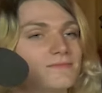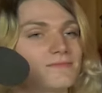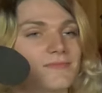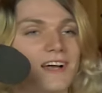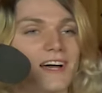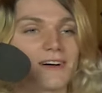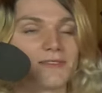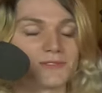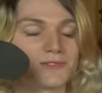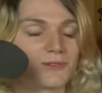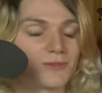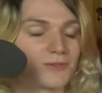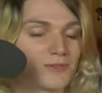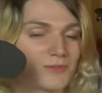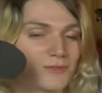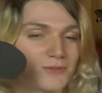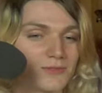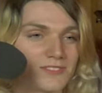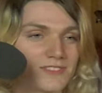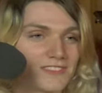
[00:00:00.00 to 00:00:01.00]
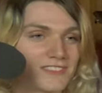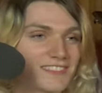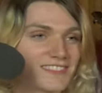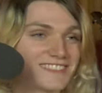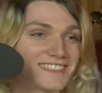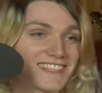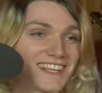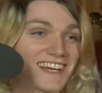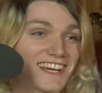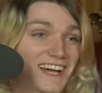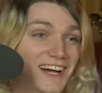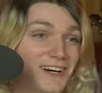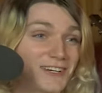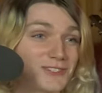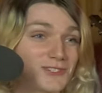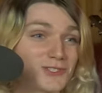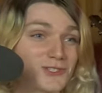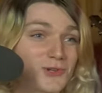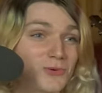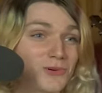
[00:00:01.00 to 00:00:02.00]
I was going through it. It's like a
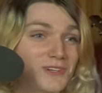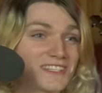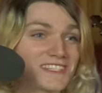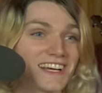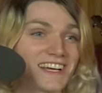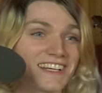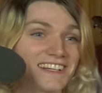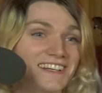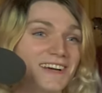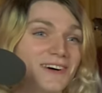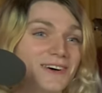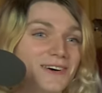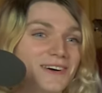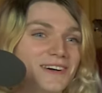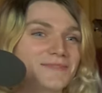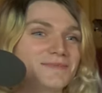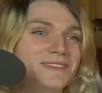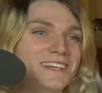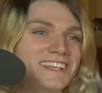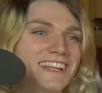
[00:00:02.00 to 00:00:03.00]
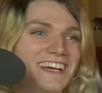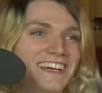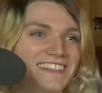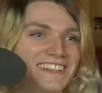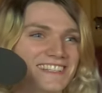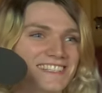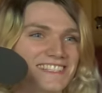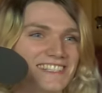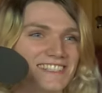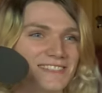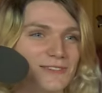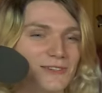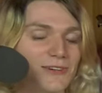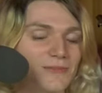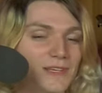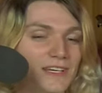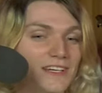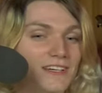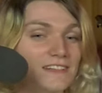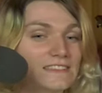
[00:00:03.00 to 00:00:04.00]
suicide note, and listening to it, I'm
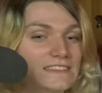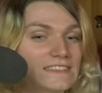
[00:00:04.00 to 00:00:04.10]
like,